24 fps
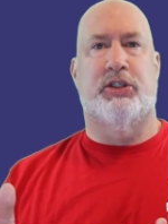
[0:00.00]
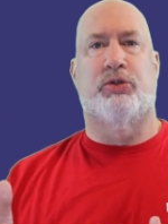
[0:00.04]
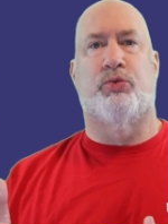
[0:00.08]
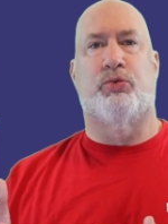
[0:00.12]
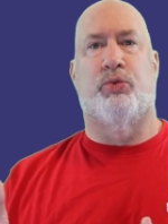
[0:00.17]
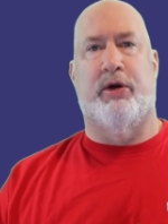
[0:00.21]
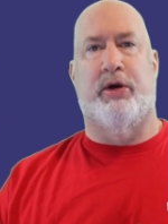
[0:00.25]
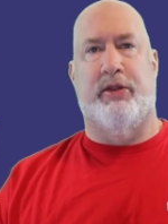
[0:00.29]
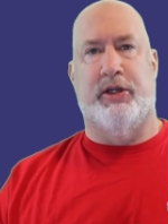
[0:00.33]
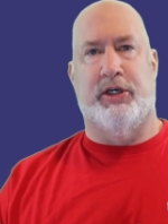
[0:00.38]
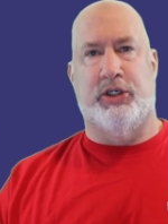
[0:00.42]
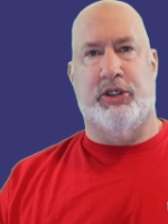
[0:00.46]

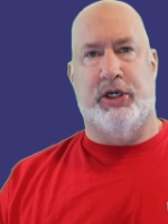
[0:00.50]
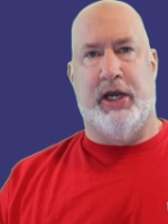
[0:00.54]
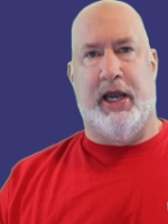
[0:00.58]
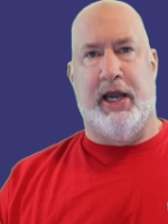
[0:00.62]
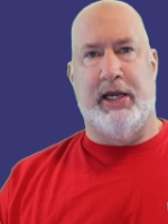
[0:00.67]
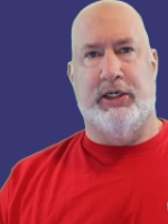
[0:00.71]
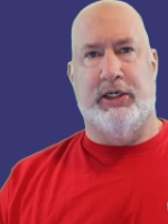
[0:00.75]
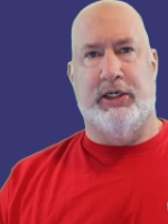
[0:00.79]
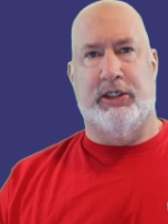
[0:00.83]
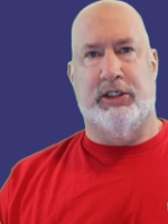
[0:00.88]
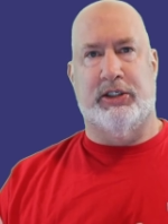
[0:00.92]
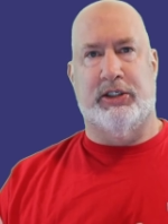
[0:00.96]
One of the
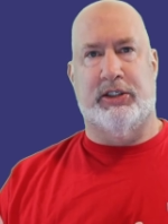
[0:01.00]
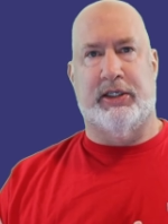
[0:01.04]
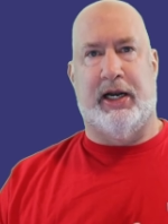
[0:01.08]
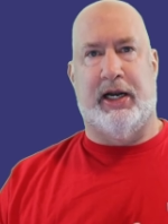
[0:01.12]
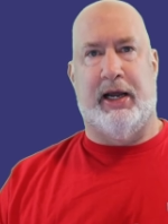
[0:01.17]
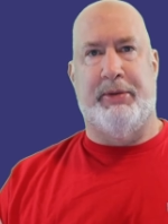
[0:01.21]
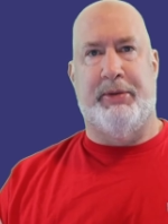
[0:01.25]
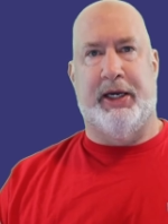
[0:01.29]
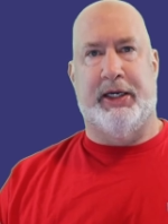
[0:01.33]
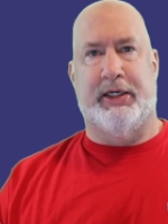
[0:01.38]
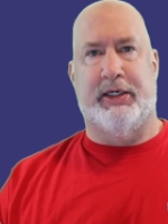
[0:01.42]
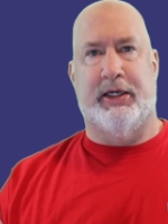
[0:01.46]
changes that I
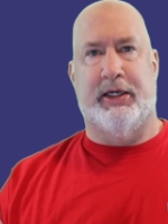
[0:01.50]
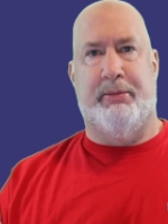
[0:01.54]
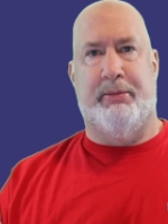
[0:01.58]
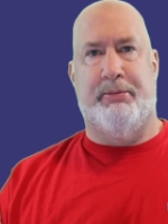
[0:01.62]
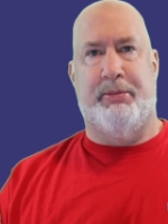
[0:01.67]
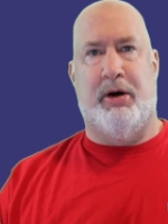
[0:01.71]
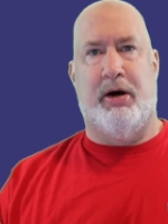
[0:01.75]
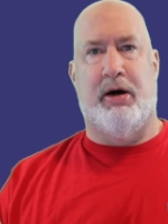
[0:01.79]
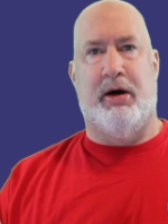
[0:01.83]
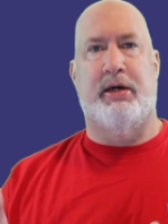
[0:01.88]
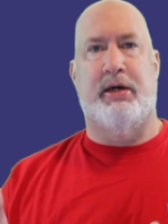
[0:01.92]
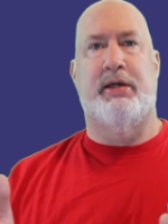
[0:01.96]
picked up
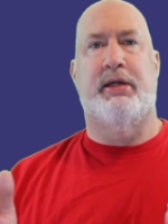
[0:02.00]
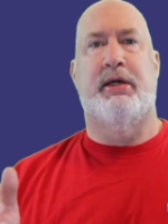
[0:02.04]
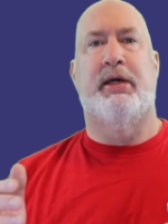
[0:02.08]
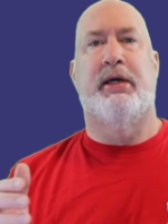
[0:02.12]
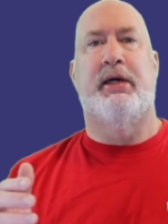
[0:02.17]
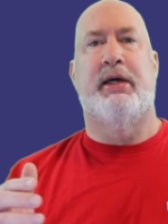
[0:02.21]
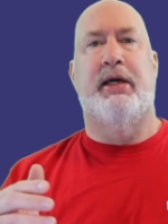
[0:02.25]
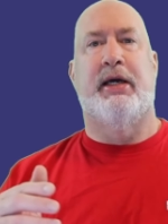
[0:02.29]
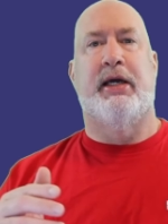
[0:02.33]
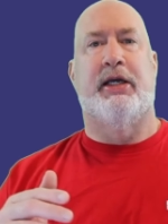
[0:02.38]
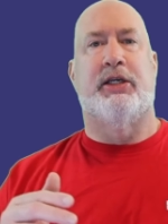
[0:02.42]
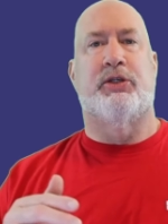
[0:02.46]
on
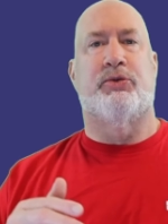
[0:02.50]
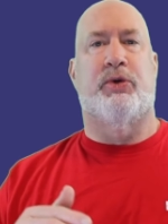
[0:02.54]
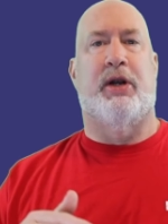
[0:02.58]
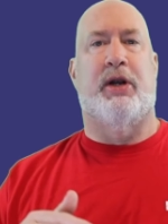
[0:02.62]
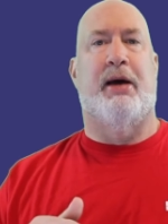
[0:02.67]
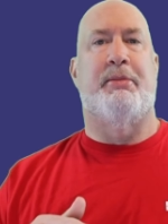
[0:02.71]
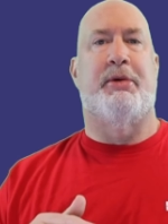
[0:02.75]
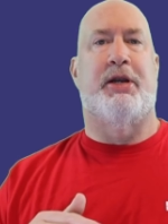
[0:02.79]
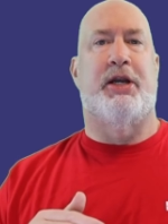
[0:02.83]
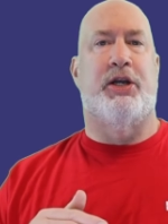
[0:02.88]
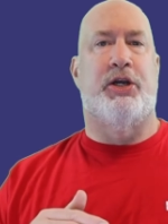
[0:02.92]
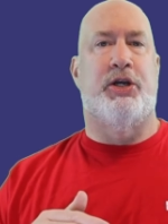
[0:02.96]
is when
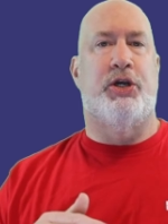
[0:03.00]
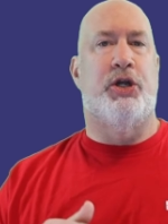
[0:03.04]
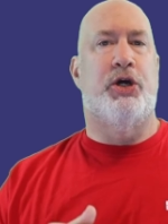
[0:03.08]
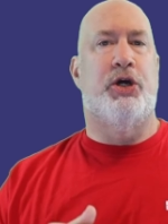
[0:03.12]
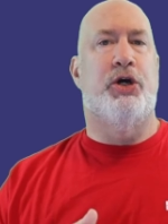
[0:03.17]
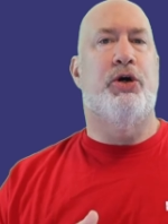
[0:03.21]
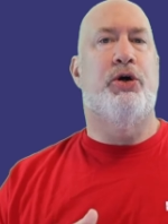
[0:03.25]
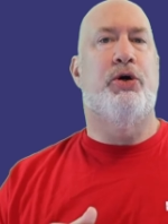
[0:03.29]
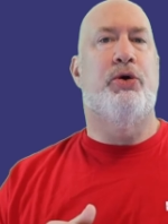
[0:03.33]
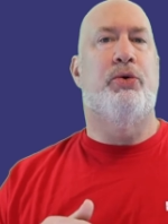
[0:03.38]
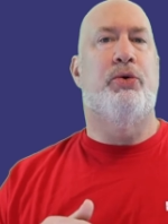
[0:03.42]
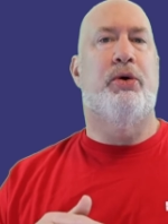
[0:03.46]
I'm in a
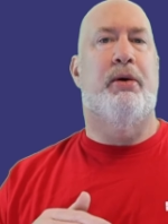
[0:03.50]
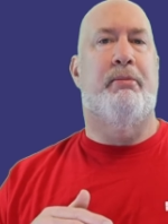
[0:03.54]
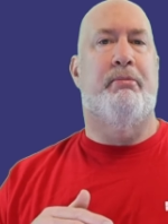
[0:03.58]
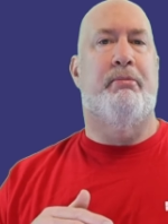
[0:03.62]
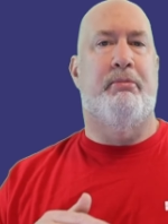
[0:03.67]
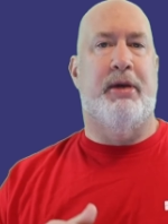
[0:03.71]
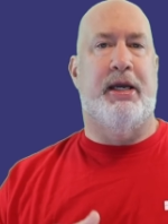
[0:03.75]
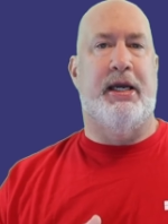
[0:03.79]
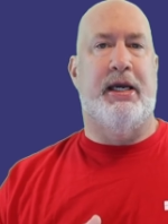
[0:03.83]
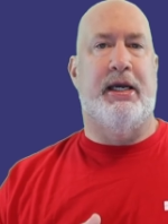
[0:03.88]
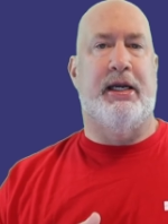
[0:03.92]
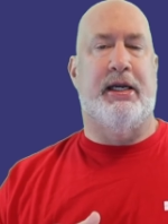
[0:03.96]
new
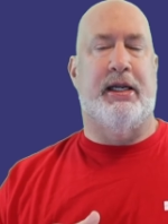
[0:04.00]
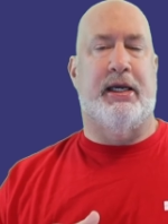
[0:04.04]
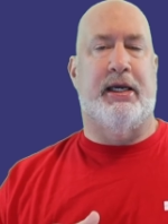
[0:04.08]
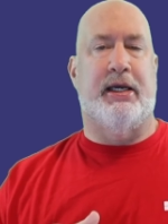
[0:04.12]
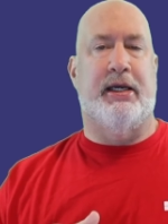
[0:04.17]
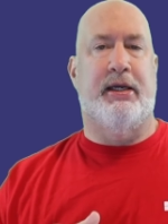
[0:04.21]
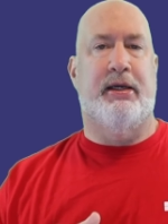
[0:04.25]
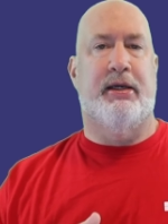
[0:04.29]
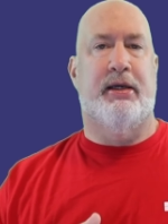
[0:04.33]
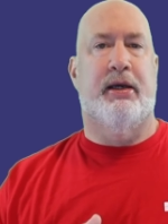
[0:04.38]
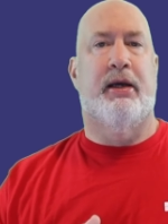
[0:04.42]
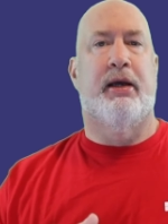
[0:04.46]

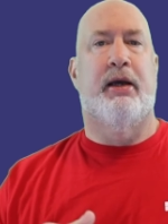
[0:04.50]
meeting,